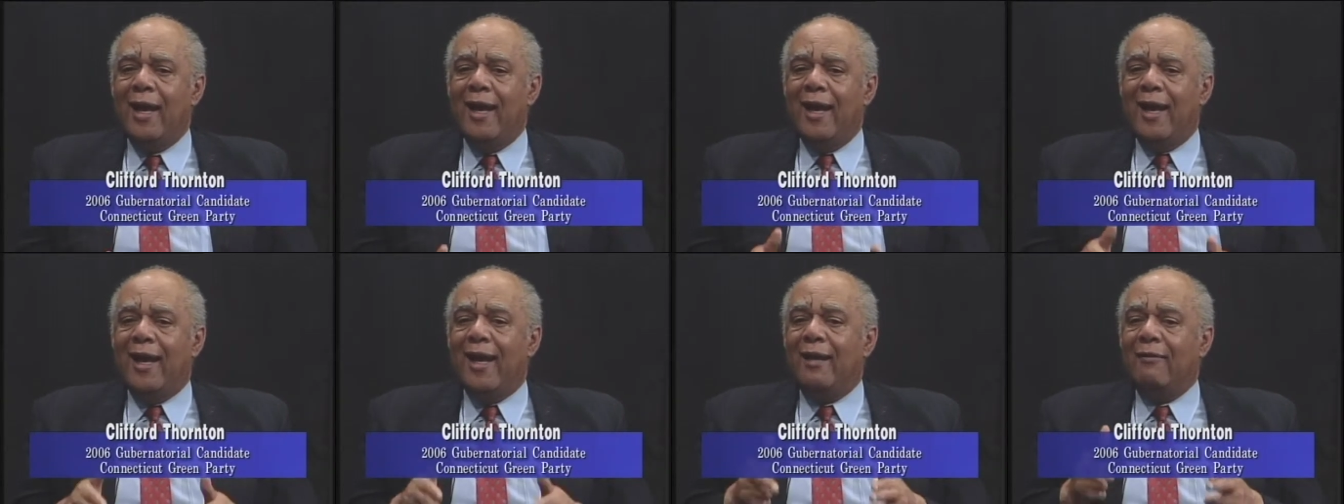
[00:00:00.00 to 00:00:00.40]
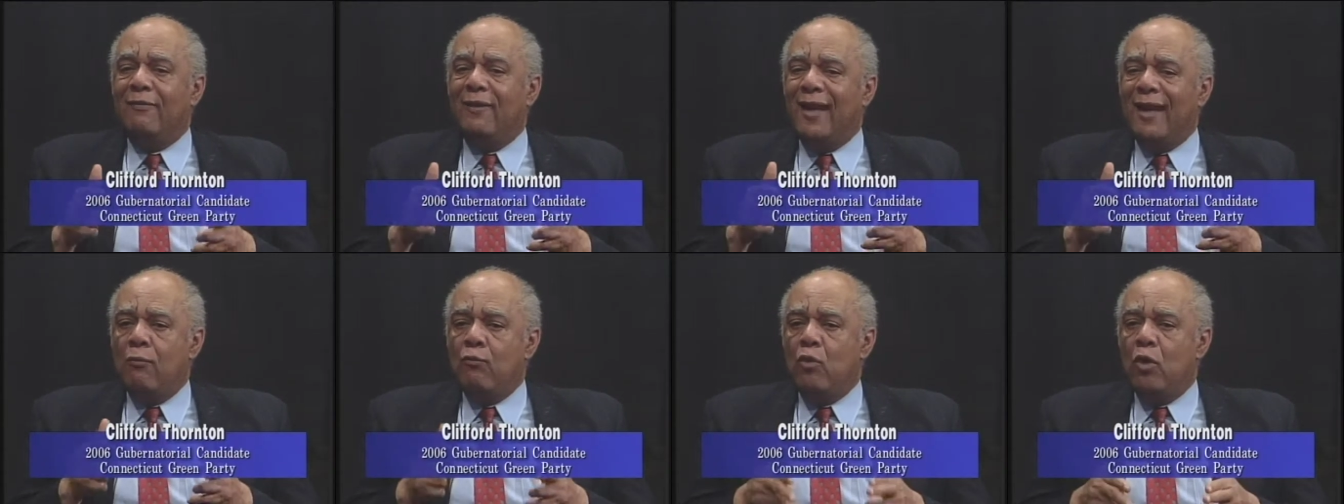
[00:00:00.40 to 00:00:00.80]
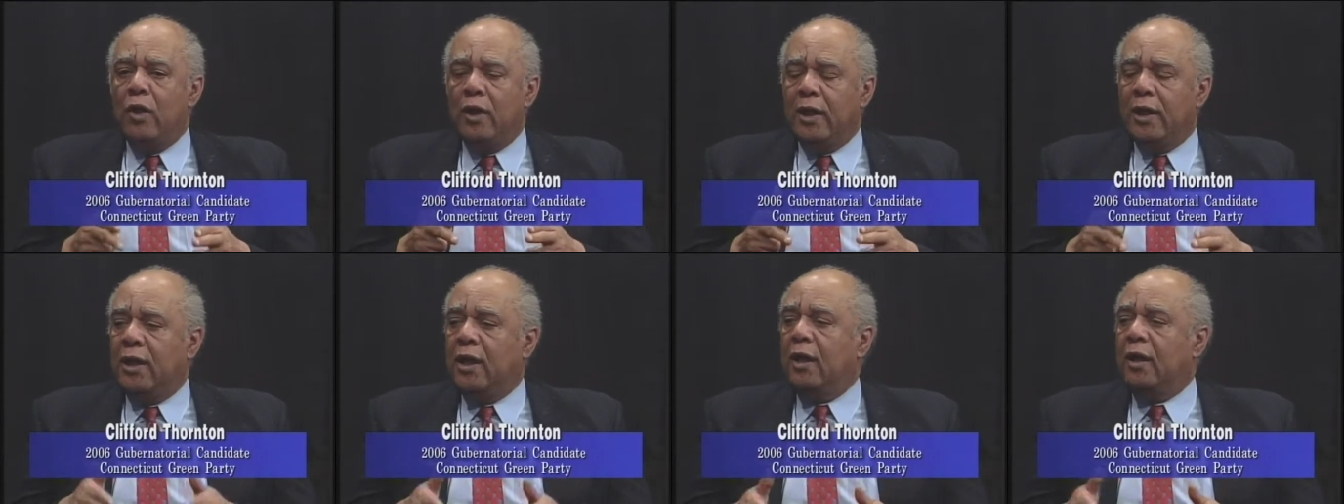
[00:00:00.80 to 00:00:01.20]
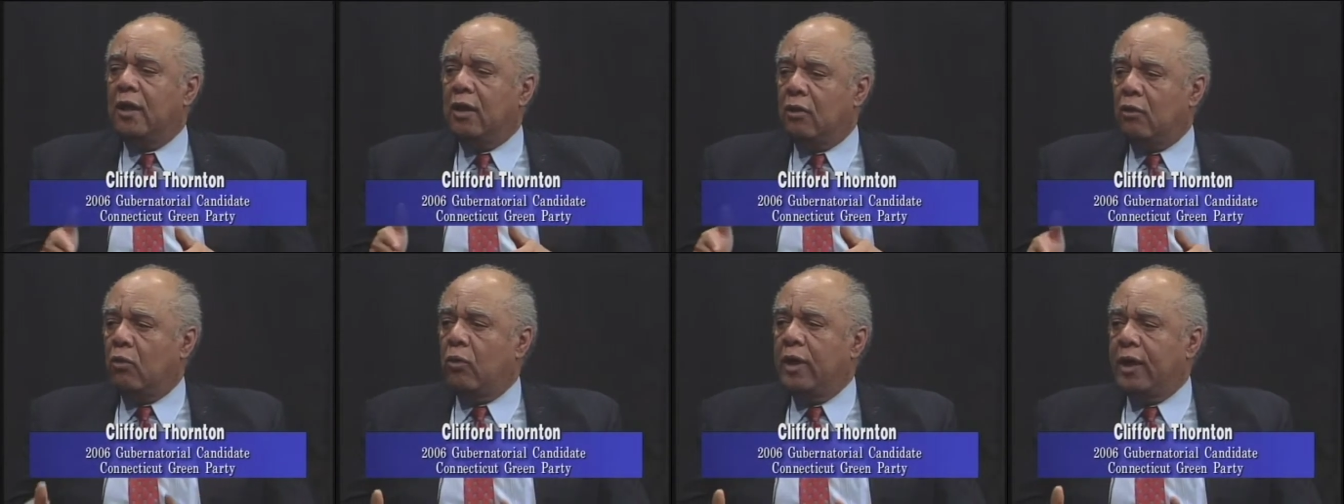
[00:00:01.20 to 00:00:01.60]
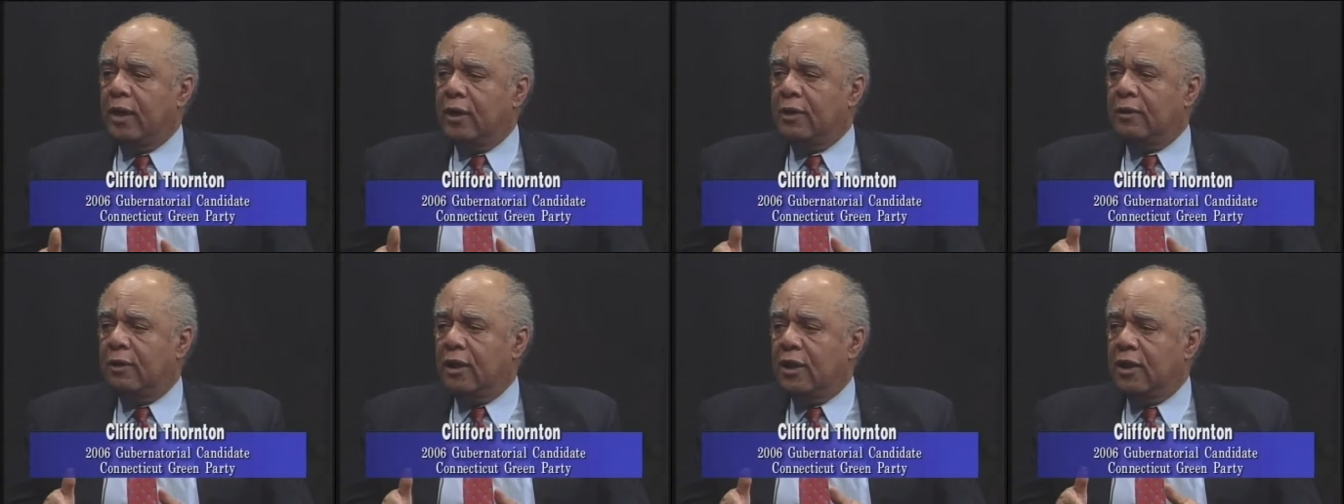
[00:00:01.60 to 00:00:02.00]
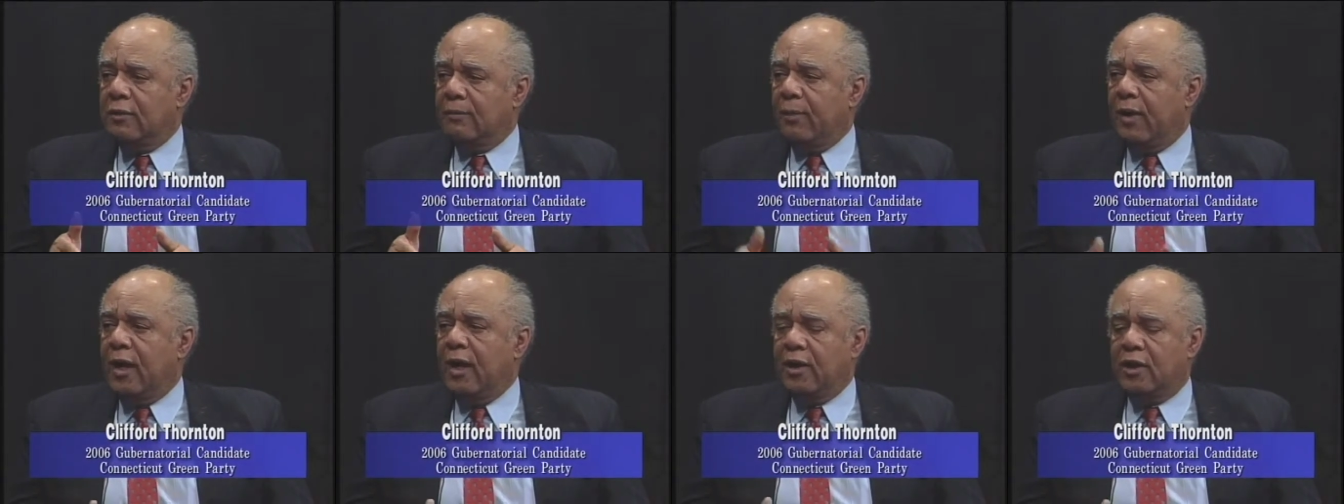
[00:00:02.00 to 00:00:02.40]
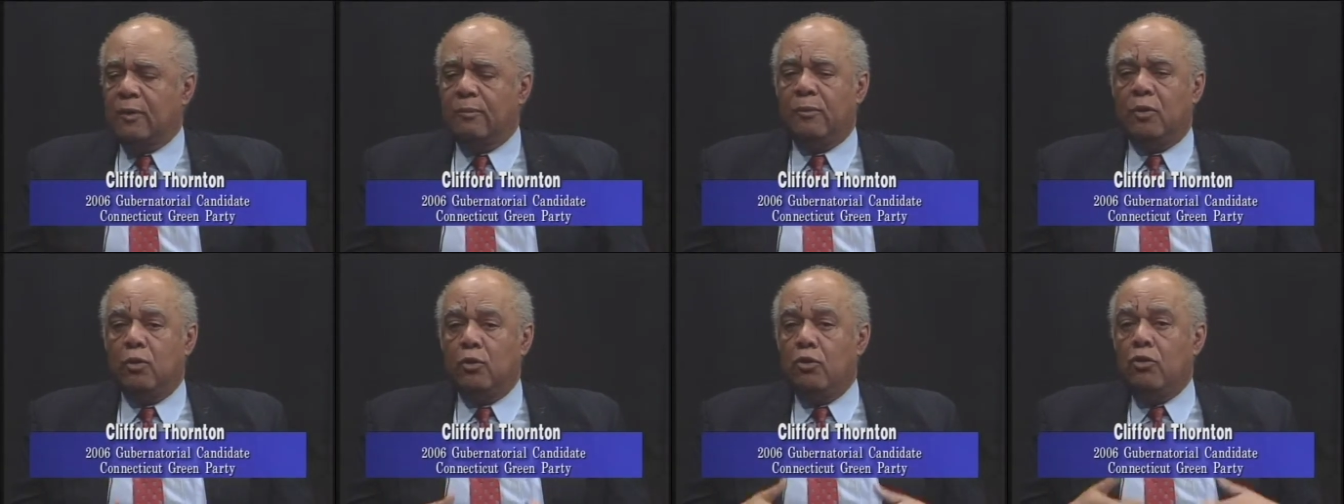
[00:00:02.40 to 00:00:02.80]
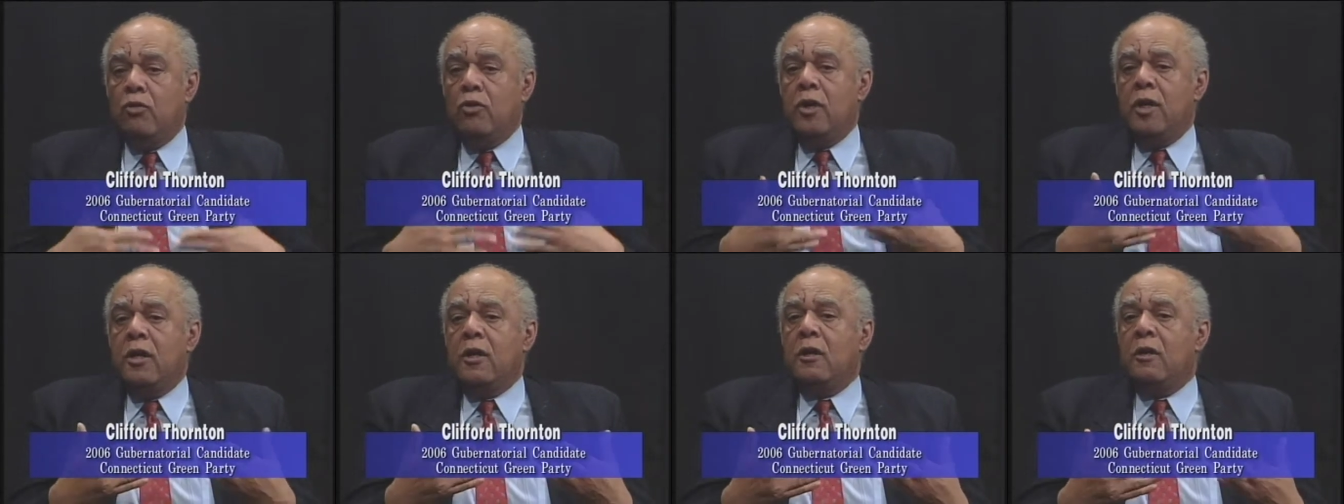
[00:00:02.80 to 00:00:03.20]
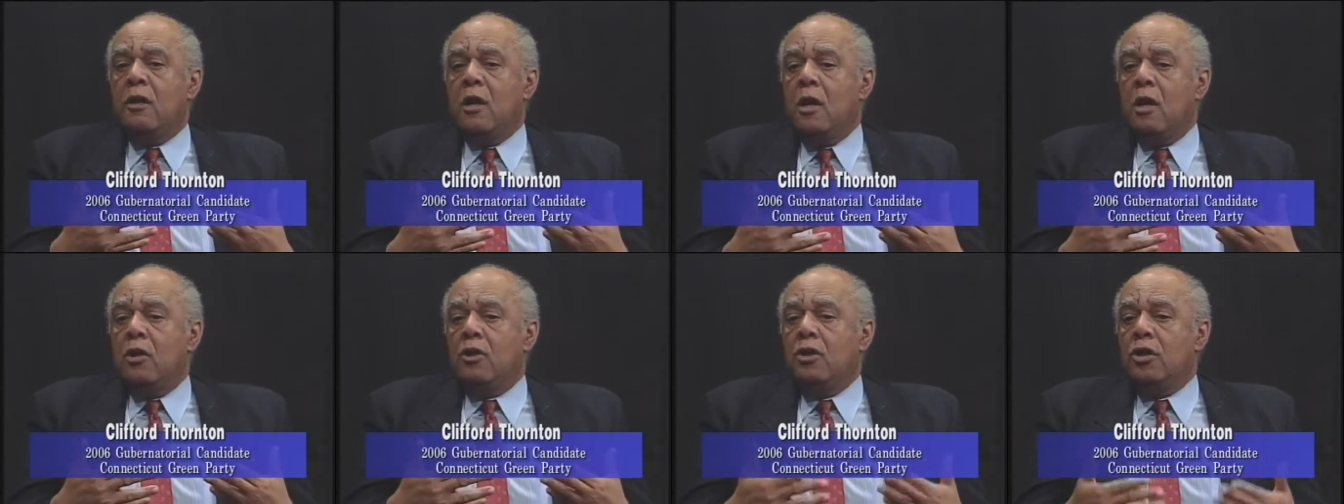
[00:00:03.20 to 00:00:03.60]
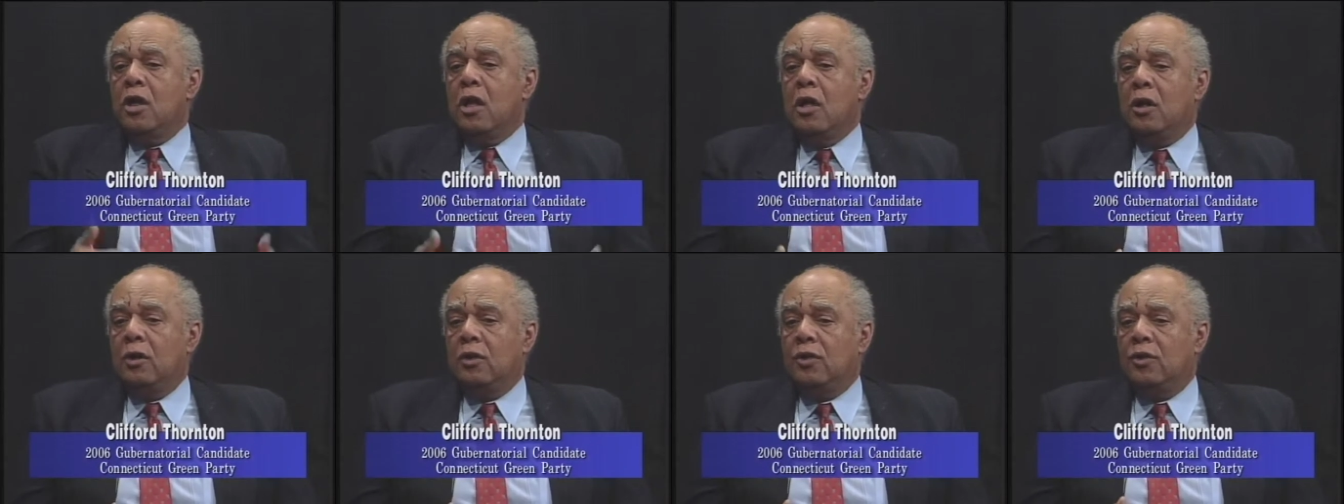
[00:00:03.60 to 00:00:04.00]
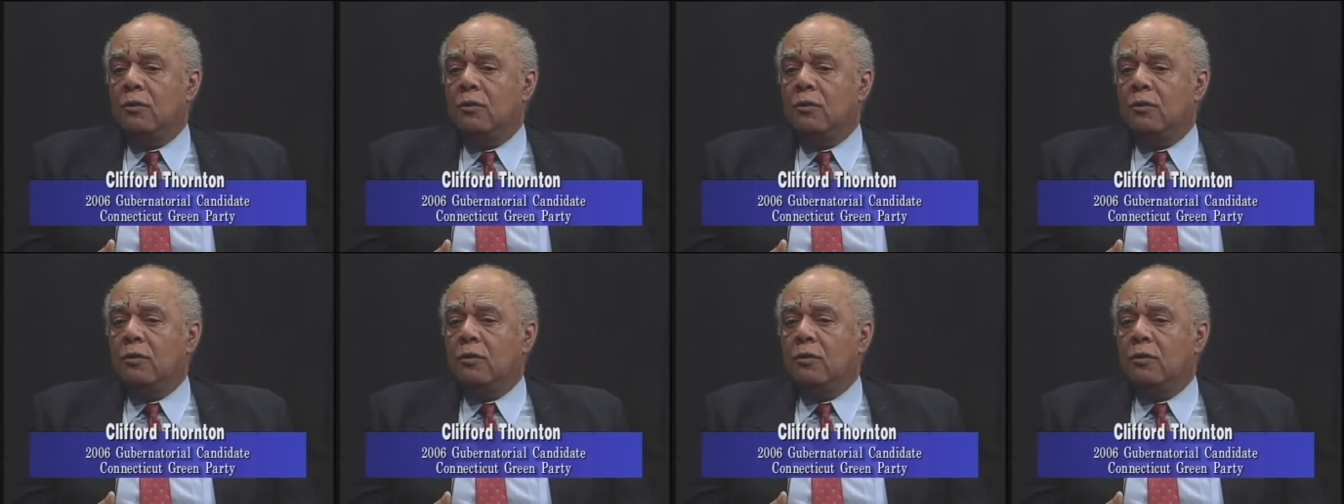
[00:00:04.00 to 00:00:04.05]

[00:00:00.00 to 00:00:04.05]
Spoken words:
and they want to get it quick as possible. You hear young